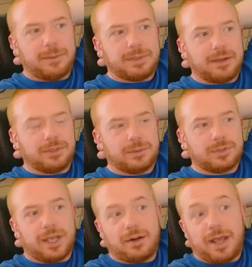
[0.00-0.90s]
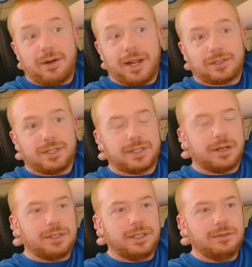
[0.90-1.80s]
capped after them, so I don't I don't actually
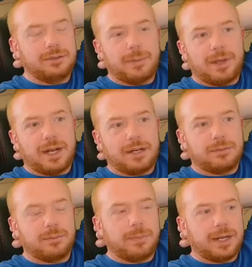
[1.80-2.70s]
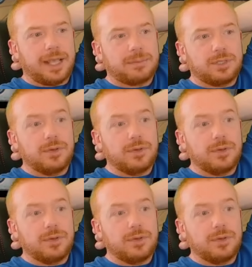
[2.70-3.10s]
entirely know. They might have had bad caps